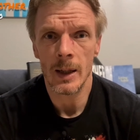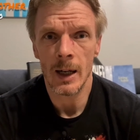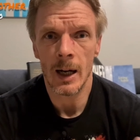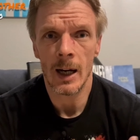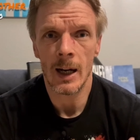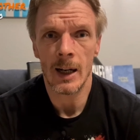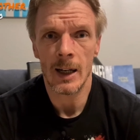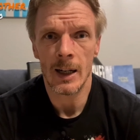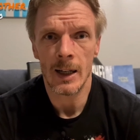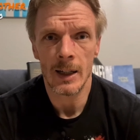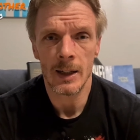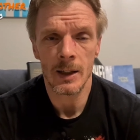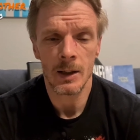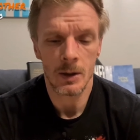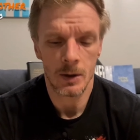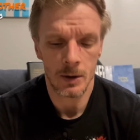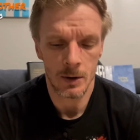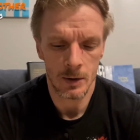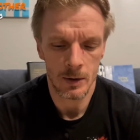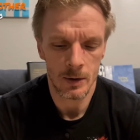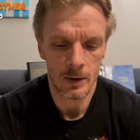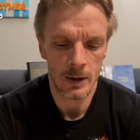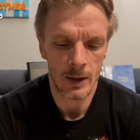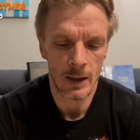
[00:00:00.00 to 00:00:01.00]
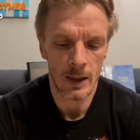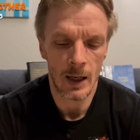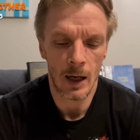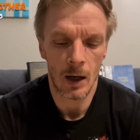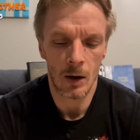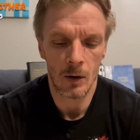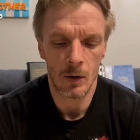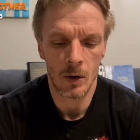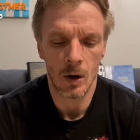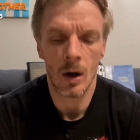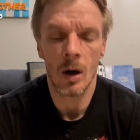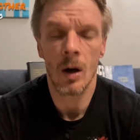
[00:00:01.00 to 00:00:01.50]
I, the
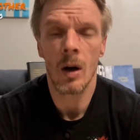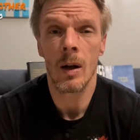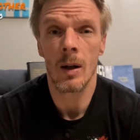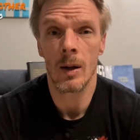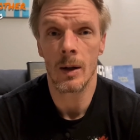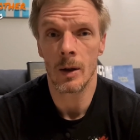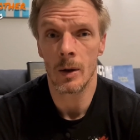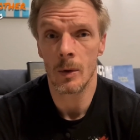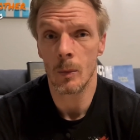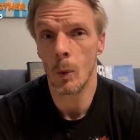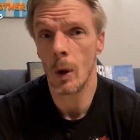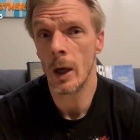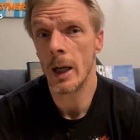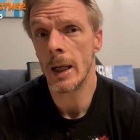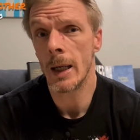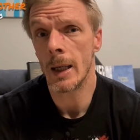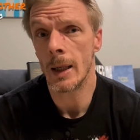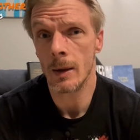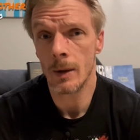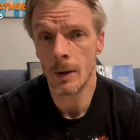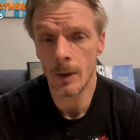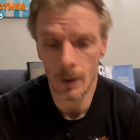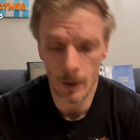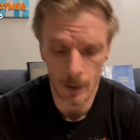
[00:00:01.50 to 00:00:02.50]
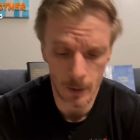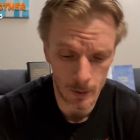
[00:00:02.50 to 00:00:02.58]
alcoholic Wayne,